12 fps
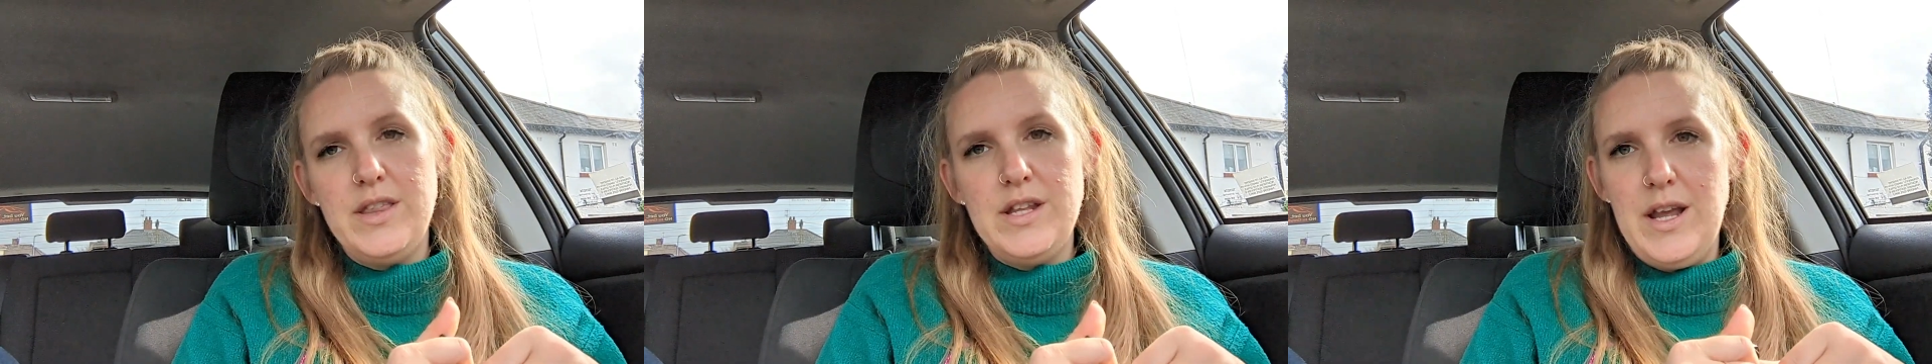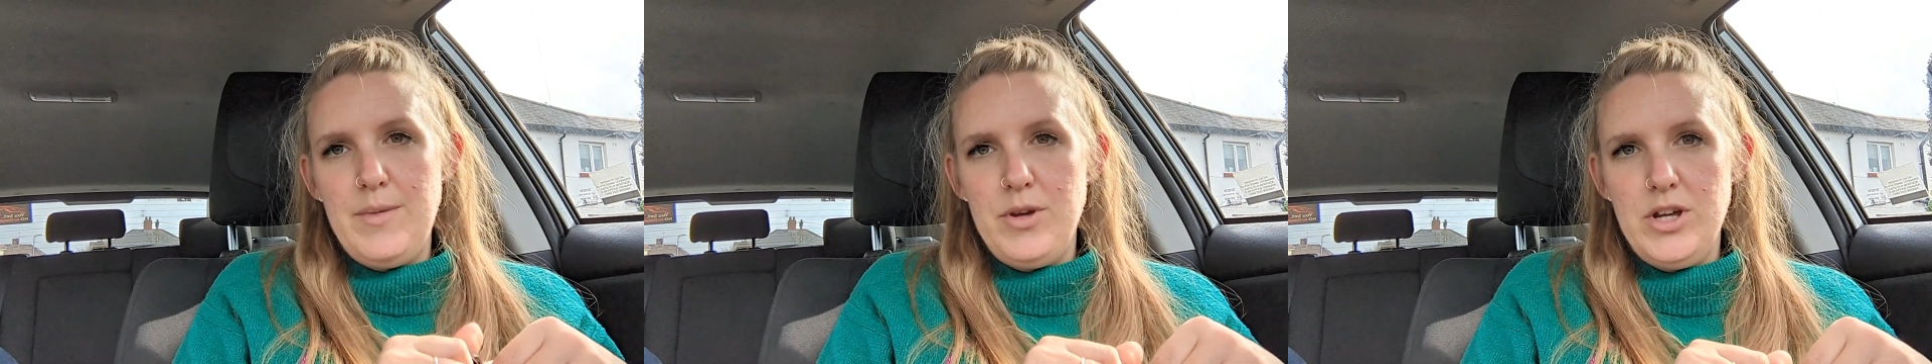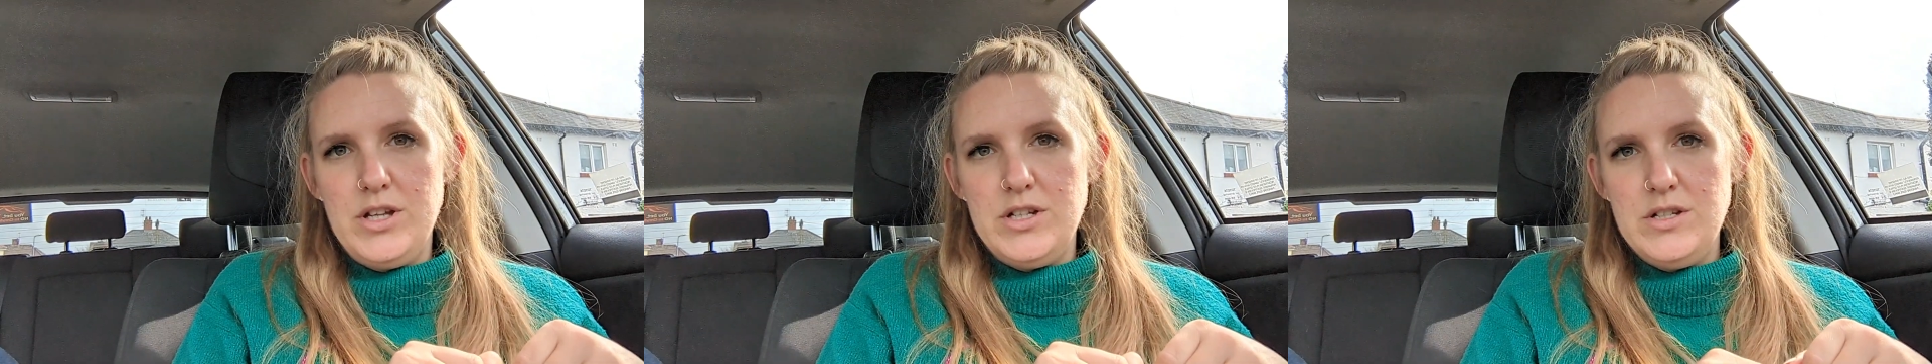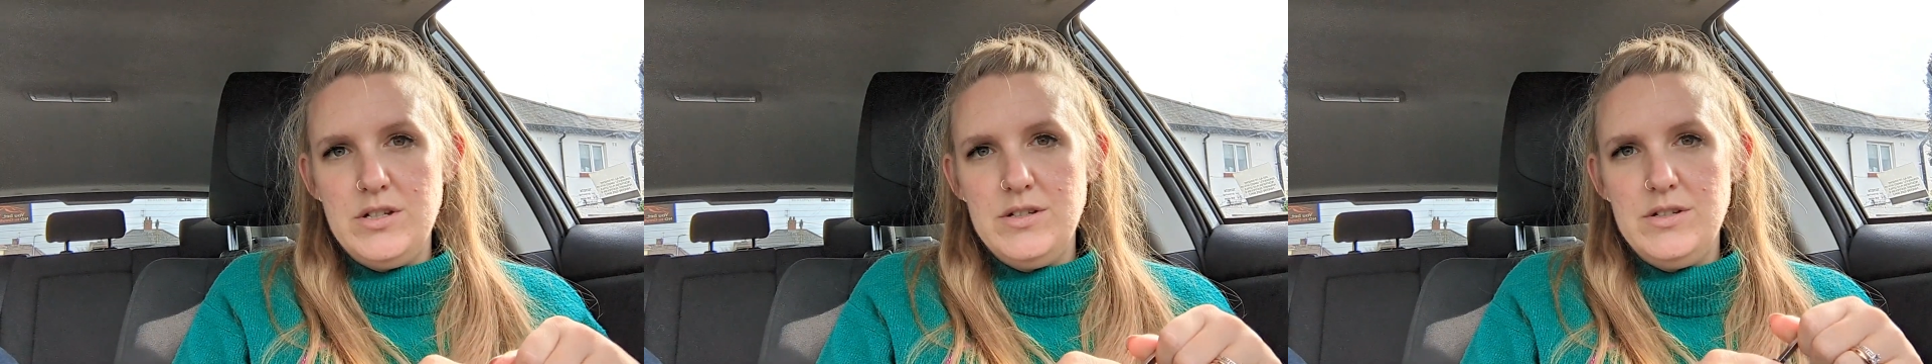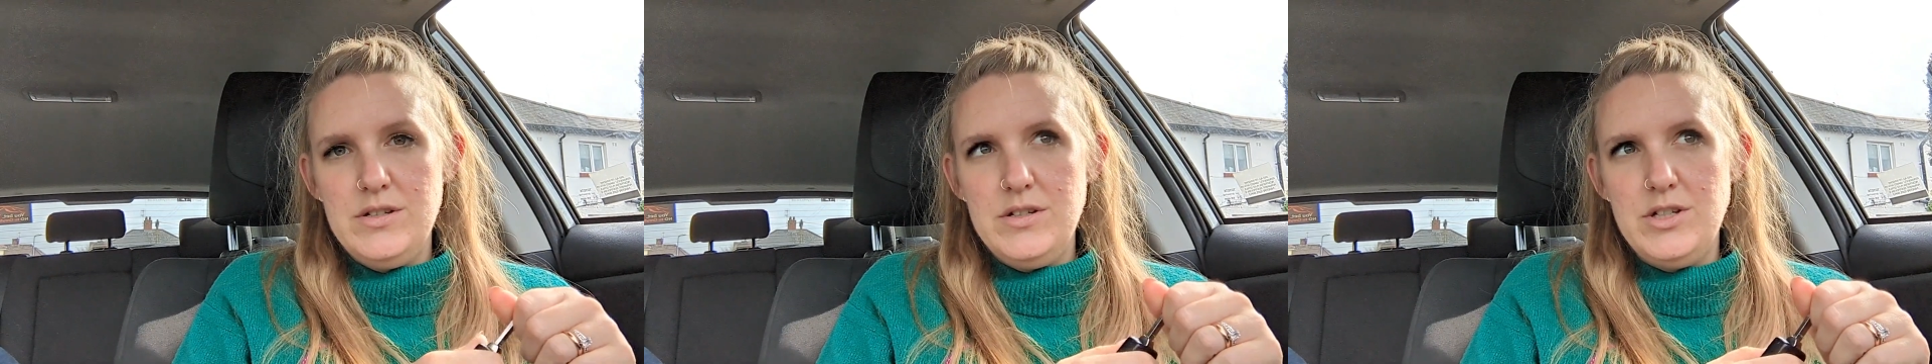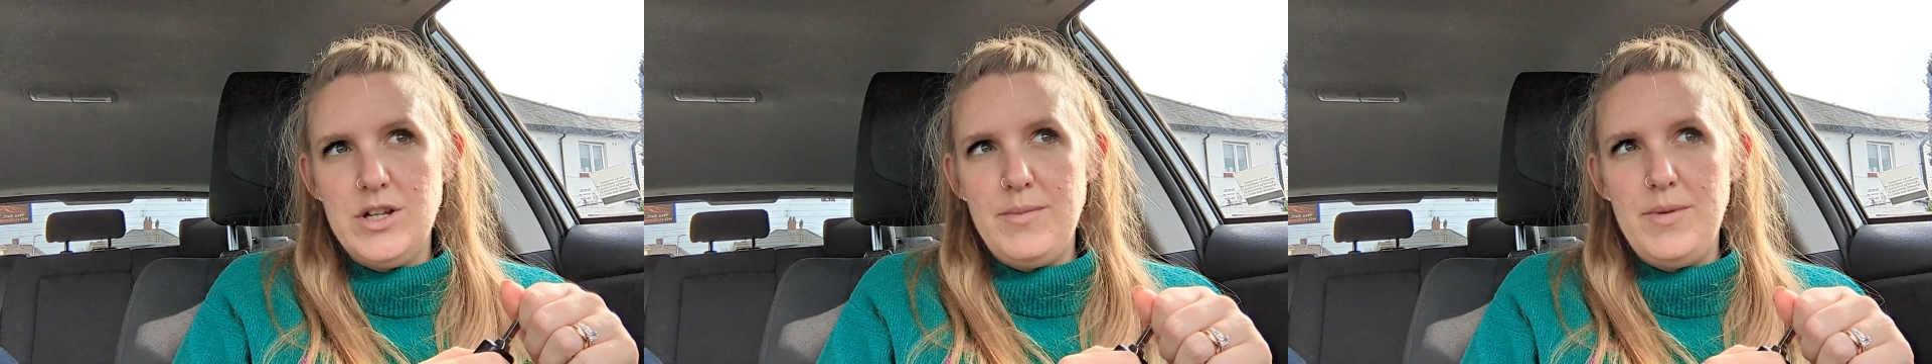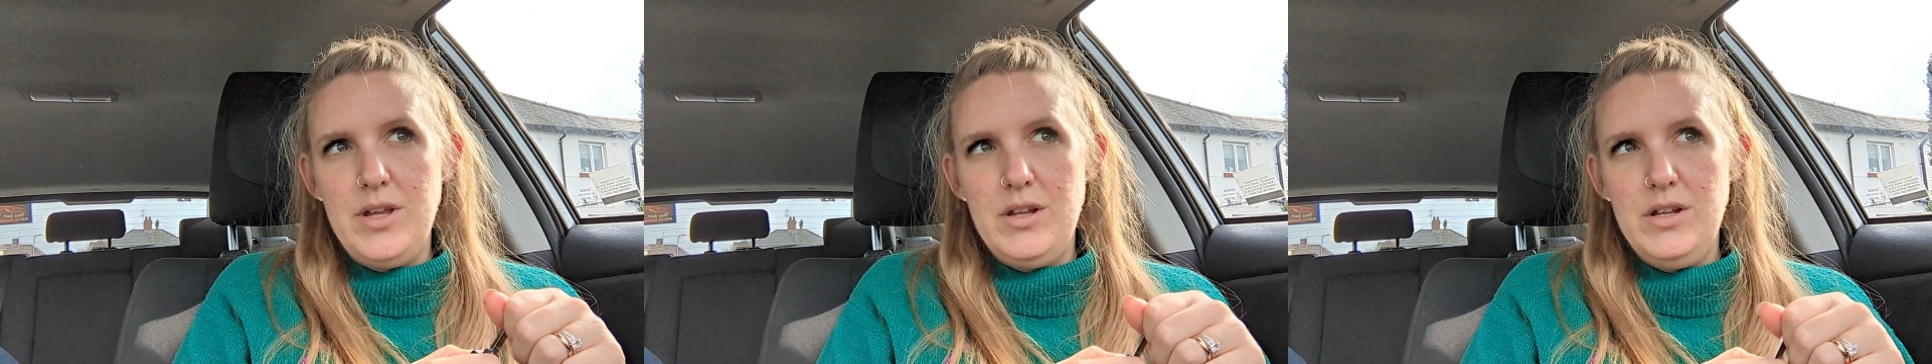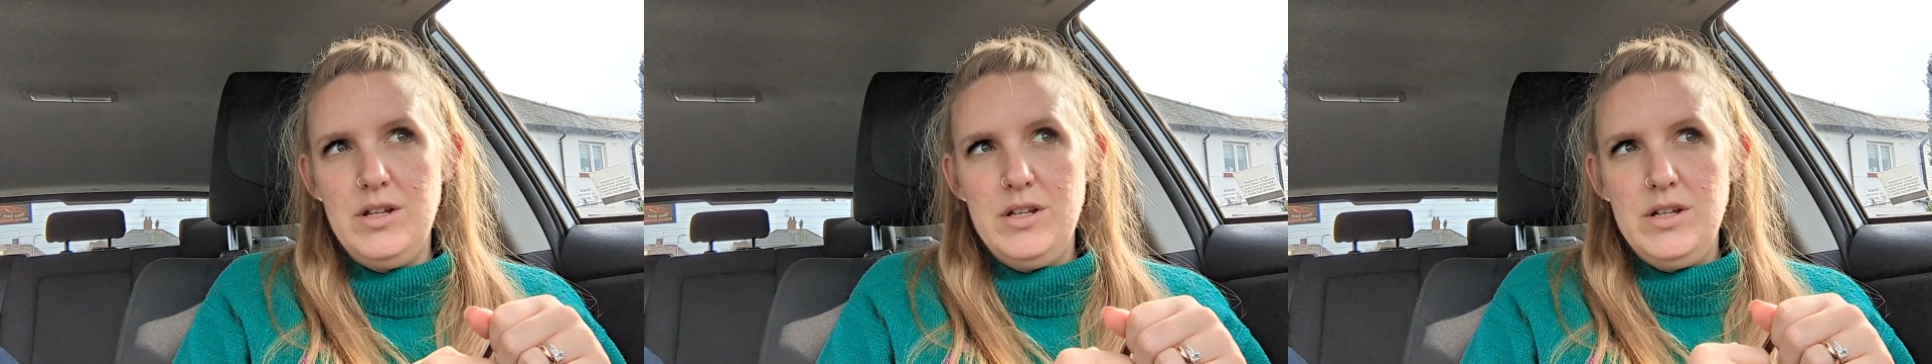at the neighborhood. Do you know what I mean?